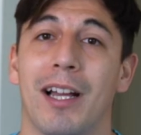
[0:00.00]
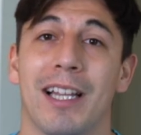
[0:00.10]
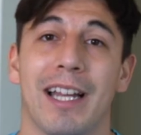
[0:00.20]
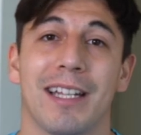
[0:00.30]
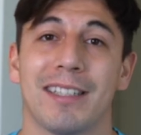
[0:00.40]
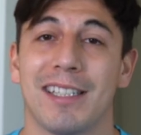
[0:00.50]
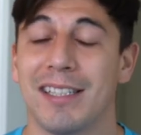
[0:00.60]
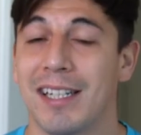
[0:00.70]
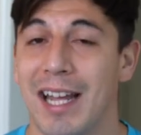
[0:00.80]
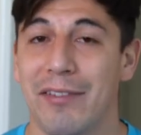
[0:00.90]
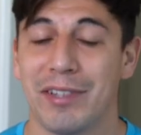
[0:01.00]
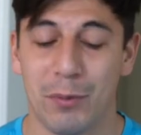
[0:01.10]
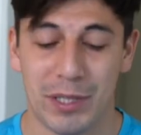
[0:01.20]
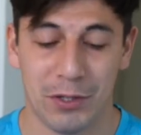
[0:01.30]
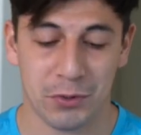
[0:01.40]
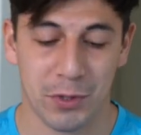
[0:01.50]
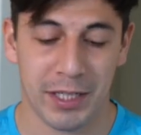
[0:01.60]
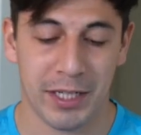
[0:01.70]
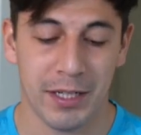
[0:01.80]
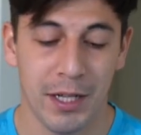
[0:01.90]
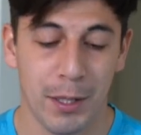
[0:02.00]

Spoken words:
Like I said, it didn't have that when I was running,